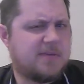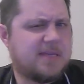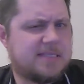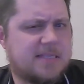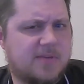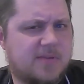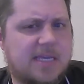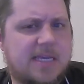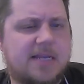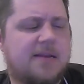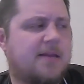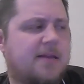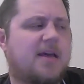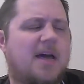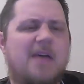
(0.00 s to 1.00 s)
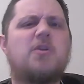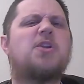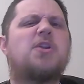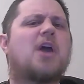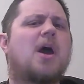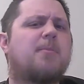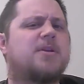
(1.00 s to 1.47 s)
something in. I've got a
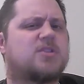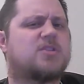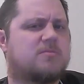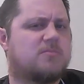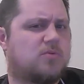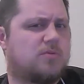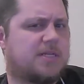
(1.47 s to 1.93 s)
couple of small